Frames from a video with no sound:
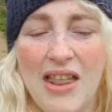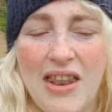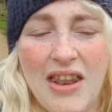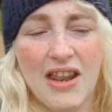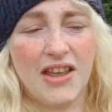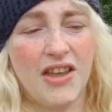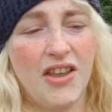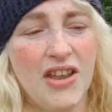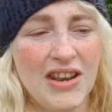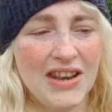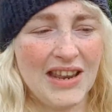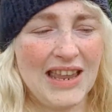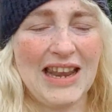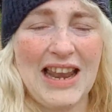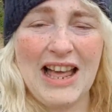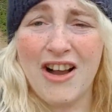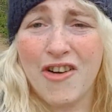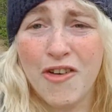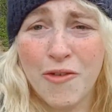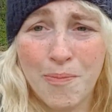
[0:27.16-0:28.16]
I couldn't get
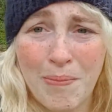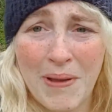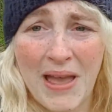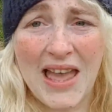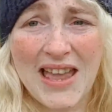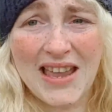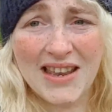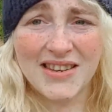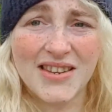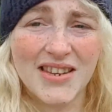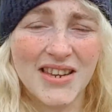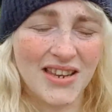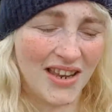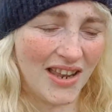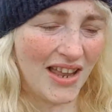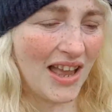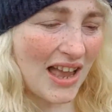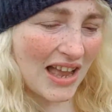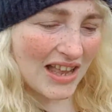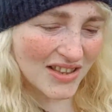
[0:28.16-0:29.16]
out of bed,
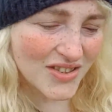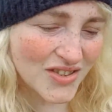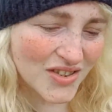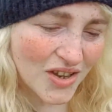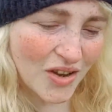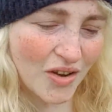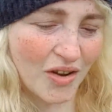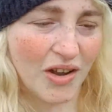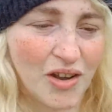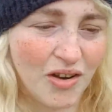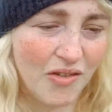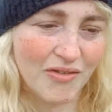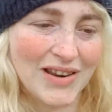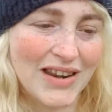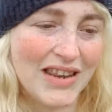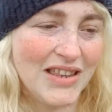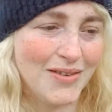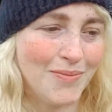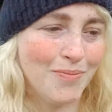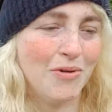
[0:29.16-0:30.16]
and so I got
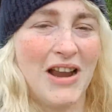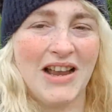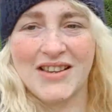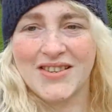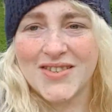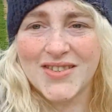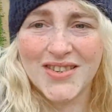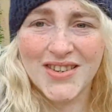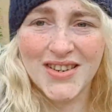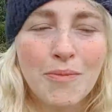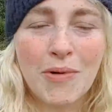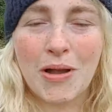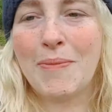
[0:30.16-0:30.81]
really depressed.